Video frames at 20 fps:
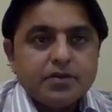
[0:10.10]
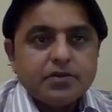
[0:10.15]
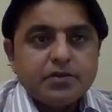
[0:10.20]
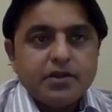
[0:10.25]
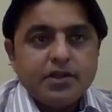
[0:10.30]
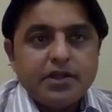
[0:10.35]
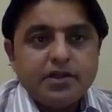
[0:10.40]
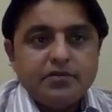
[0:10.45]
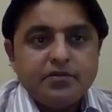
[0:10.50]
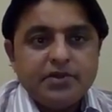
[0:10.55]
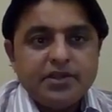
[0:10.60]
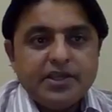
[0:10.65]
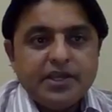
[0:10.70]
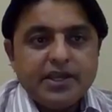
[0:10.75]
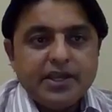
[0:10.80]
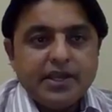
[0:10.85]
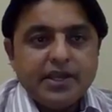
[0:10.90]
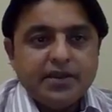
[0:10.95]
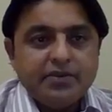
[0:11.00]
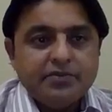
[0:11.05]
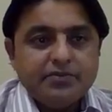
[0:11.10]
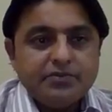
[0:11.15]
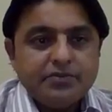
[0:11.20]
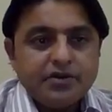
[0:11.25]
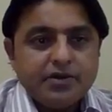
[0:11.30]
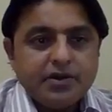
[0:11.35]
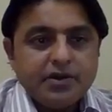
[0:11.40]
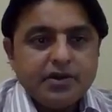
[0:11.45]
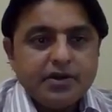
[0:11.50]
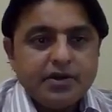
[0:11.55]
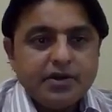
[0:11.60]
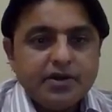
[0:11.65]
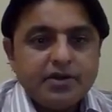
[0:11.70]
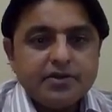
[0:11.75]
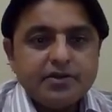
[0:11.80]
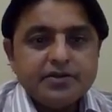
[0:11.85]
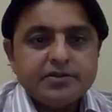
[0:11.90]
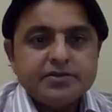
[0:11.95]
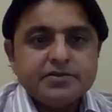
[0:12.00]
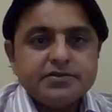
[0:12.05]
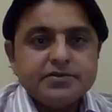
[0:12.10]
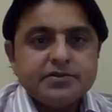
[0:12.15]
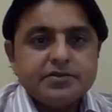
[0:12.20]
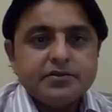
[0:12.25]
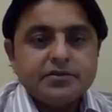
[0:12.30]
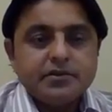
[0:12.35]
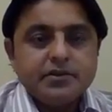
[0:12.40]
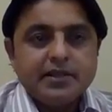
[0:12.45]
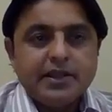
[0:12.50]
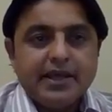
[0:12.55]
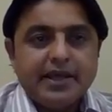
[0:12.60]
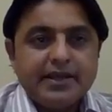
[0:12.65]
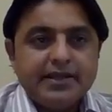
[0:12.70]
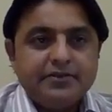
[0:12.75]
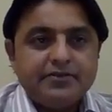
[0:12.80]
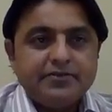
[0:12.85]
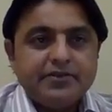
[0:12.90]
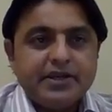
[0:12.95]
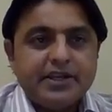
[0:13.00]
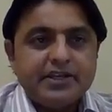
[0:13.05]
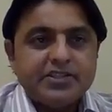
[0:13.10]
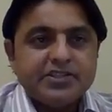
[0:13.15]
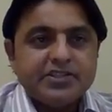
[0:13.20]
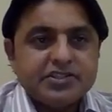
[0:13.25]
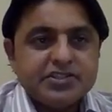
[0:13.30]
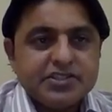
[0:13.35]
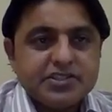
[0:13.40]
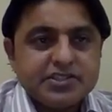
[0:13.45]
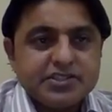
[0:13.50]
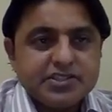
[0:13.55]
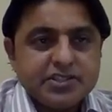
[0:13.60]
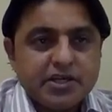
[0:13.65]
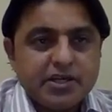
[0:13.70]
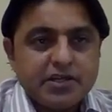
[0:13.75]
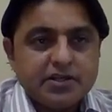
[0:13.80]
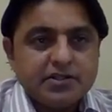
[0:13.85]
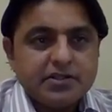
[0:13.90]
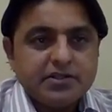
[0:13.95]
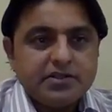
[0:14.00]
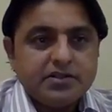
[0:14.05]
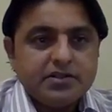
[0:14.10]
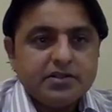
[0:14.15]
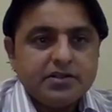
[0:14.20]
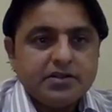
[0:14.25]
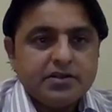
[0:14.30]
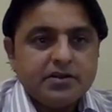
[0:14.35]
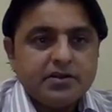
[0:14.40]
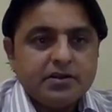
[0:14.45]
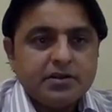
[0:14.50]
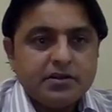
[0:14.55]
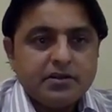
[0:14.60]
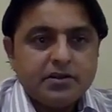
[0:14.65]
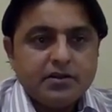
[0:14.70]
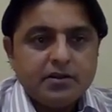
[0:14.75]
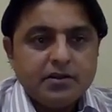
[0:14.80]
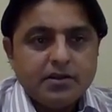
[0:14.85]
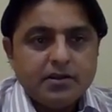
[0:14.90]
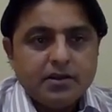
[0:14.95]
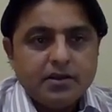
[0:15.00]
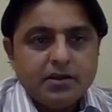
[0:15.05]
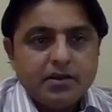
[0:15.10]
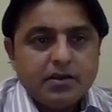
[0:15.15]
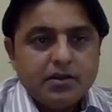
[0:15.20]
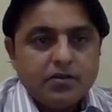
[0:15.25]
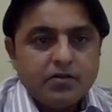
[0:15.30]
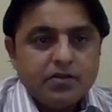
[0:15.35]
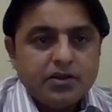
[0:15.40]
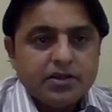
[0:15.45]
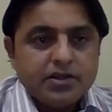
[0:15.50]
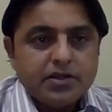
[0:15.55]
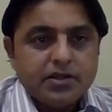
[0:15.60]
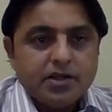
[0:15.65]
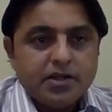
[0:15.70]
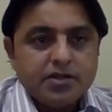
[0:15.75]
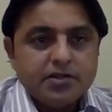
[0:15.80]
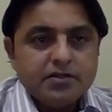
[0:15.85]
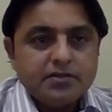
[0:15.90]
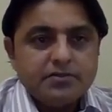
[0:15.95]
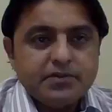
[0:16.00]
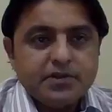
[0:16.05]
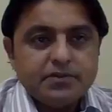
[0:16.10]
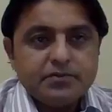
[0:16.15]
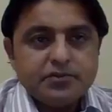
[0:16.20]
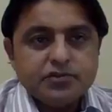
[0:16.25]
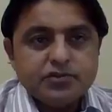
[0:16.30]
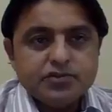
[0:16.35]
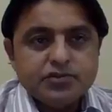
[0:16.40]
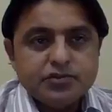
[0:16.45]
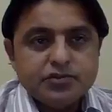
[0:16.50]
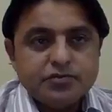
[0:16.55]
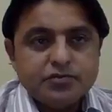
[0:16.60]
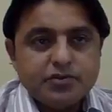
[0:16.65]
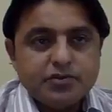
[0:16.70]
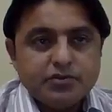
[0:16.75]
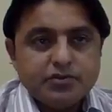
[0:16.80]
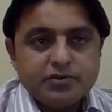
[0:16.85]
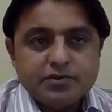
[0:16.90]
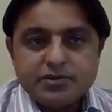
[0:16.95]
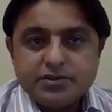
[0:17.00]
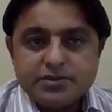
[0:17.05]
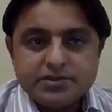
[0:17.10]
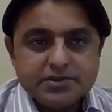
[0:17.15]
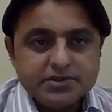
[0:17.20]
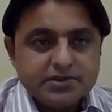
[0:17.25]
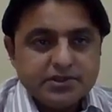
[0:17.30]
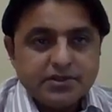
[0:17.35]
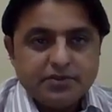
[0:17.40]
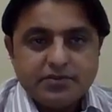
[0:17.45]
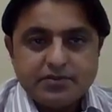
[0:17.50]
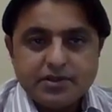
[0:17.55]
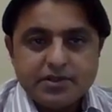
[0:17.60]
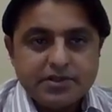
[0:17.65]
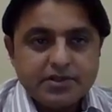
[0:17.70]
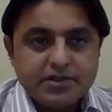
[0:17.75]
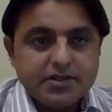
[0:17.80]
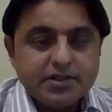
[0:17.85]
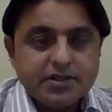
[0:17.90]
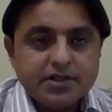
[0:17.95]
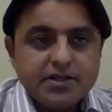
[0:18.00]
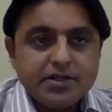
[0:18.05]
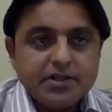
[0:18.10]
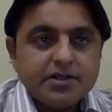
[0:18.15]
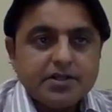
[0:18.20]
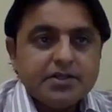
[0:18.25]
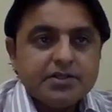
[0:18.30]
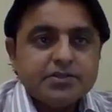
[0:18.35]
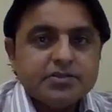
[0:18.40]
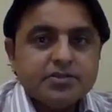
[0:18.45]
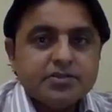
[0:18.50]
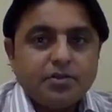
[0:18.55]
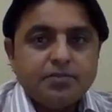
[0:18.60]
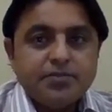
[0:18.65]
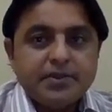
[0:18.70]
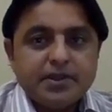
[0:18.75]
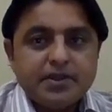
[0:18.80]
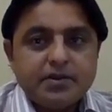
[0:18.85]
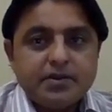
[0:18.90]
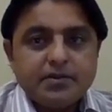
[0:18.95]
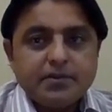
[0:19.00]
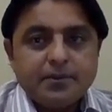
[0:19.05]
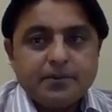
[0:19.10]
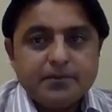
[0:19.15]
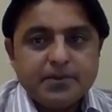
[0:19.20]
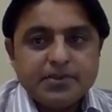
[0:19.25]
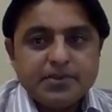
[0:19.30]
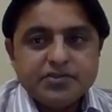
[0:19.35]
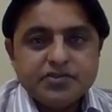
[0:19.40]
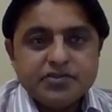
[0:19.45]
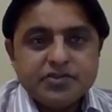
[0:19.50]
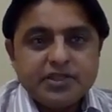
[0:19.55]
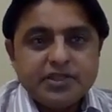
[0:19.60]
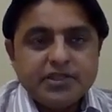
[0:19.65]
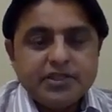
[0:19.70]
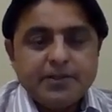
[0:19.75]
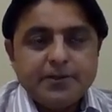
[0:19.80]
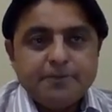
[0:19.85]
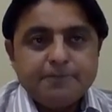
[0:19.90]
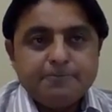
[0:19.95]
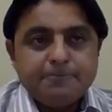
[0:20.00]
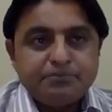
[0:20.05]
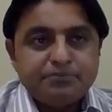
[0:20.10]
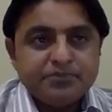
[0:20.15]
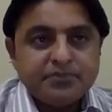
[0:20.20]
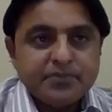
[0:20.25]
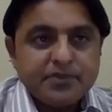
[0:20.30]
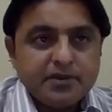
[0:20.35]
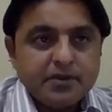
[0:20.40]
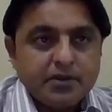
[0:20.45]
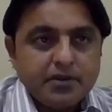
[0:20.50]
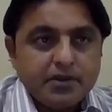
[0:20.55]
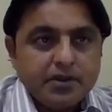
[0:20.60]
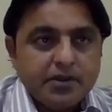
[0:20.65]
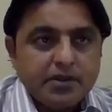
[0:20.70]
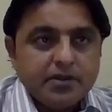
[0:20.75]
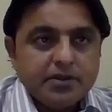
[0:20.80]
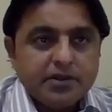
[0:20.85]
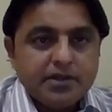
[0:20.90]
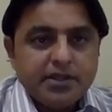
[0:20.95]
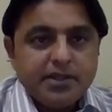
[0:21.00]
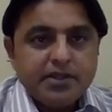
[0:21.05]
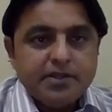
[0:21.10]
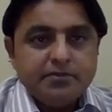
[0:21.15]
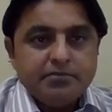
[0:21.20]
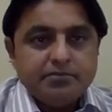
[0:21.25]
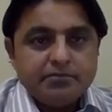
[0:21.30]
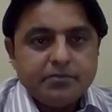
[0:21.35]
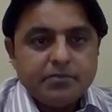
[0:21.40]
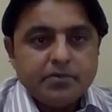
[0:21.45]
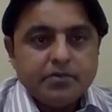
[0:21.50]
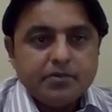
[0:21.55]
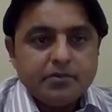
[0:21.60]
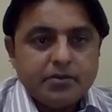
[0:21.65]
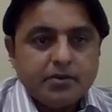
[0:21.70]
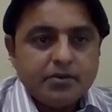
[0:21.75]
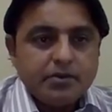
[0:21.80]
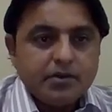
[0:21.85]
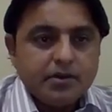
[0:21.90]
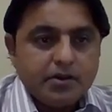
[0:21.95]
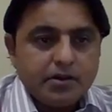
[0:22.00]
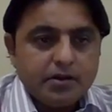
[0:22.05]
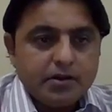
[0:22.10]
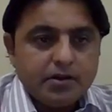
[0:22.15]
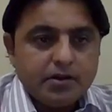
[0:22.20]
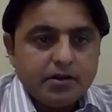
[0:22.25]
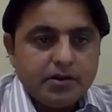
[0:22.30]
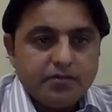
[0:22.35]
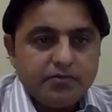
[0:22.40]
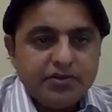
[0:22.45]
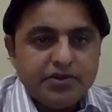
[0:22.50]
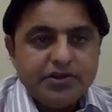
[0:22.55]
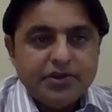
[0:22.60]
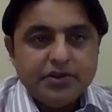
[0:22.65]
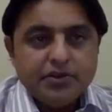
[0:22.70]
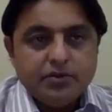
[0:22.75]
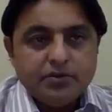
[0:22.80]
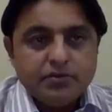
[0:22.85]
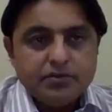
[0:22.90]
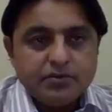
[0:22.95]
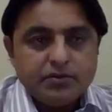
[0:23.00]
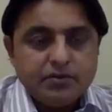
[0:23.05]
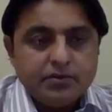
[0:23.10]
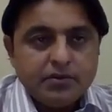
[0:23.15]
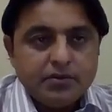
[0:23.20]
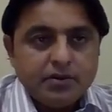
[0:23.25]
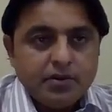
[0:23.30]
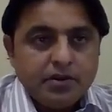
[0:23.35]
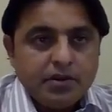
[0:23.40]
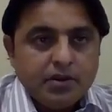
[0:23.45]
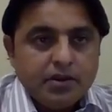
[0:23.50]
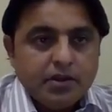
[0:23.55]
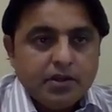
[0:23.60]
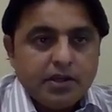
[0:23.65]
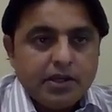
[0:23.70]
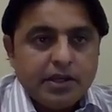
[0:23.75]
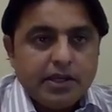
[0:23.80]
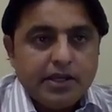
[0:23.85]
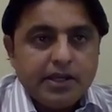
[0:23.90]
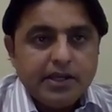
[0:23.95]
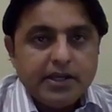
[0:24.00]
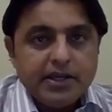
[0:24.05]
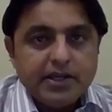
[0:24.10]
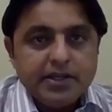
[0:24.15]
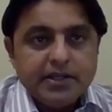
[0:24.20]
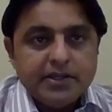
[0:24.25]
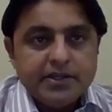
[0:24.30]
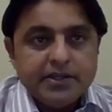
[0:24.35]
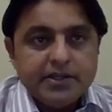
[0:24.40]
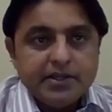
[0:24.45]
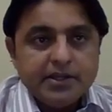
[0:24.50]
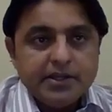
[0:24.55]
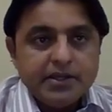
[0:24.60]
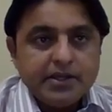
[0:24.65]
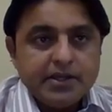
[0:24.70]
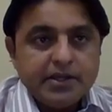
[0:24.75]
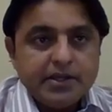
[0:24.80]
Today we have live HSC talk with Qadir Mahmood Soomro. This is our topic, means the theme video. And